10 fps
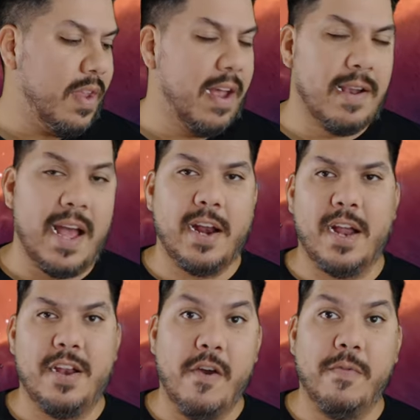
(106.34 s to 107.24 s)
And had
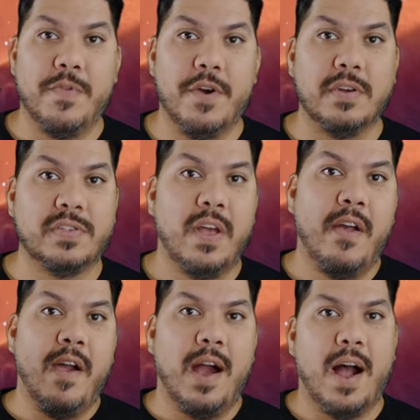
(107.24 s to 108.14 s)
I known those,
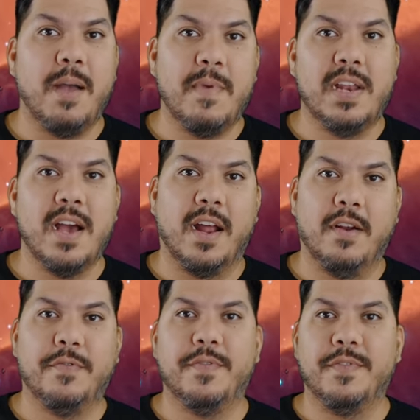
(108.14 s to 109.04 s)
I may not
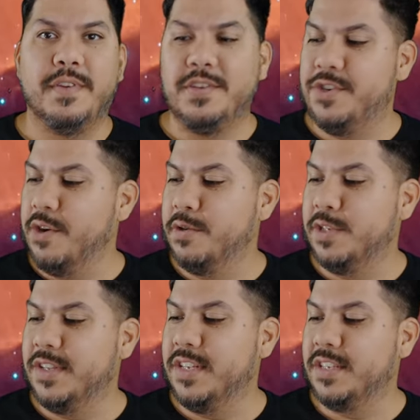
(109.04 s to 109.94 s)
have
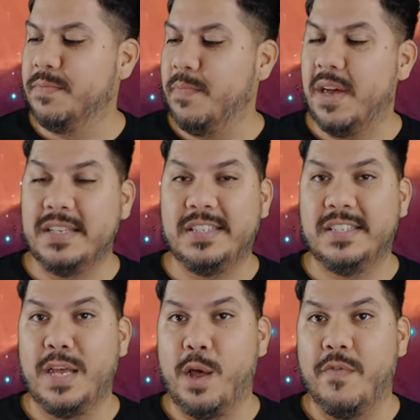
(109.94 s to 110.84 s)
chosen this
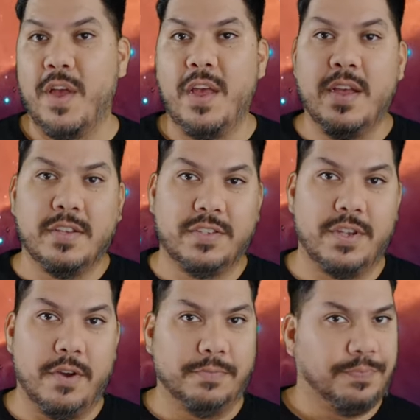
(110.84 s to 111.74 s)
myself.
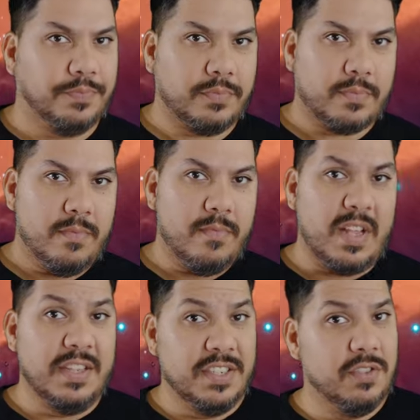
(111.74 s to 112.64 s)
So
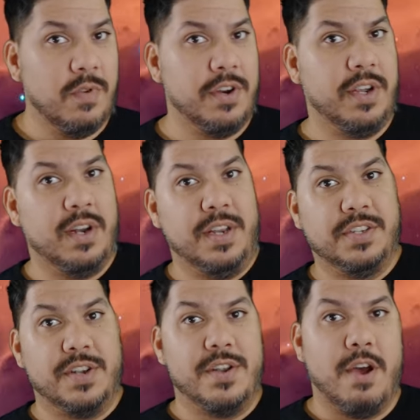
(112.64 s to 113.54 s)
this is what you're going to need
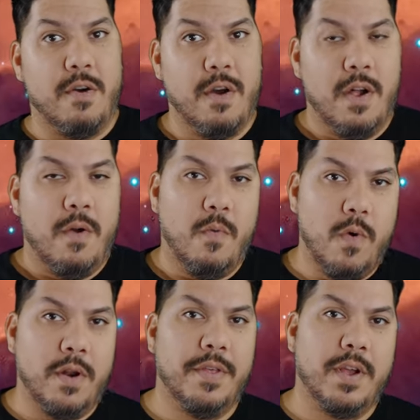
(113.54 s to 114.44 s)
to know.
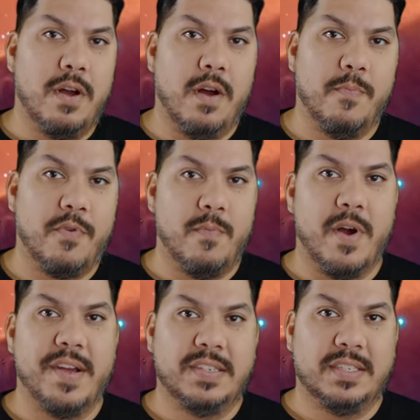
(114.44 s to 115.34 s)
What are the
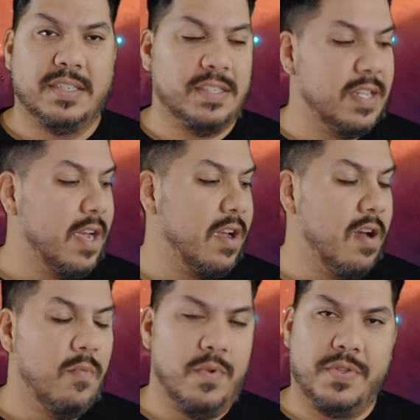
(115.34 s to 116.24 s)
compromises that
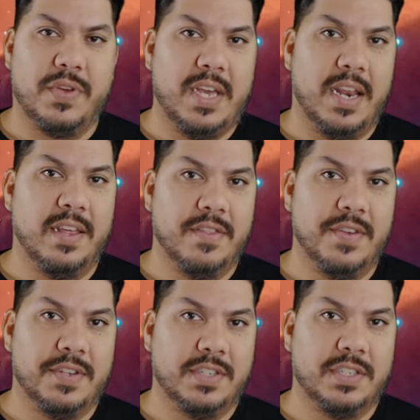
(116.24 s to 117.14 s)
come with getting
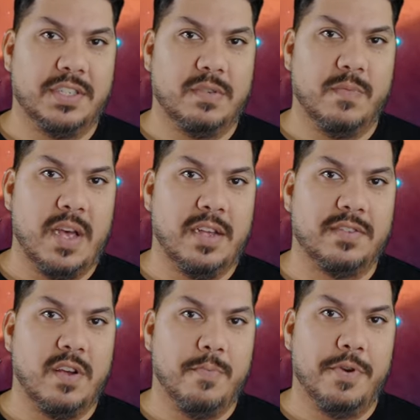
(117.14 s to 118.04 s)
this system
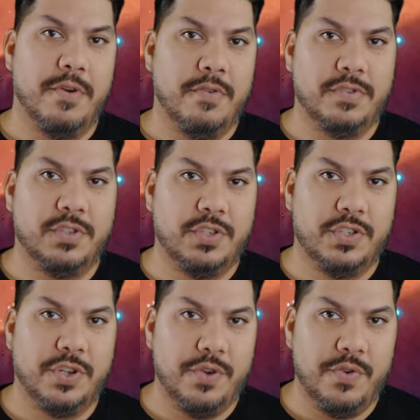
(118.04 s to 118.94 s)
as opposed
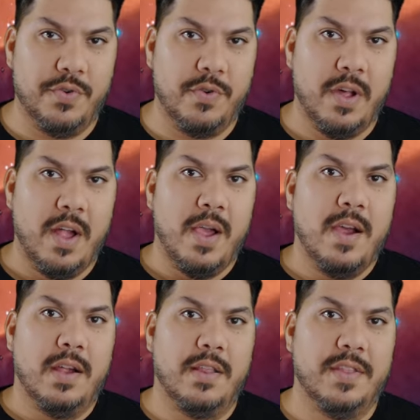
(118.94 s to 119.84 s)
to
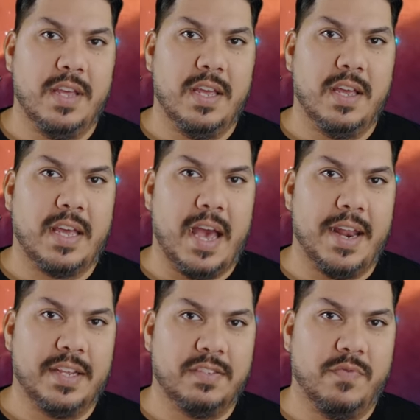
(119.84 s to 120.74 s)
the
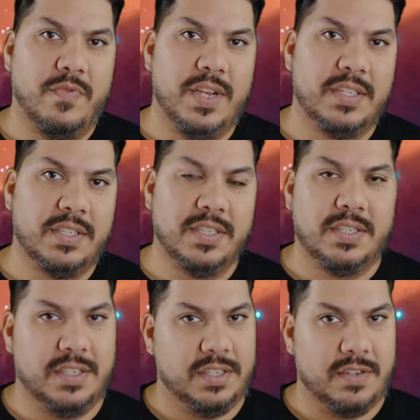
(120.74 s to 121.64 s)
Caddx Vista
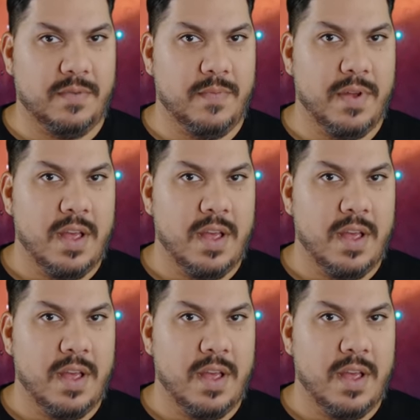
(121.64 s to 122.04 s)
system?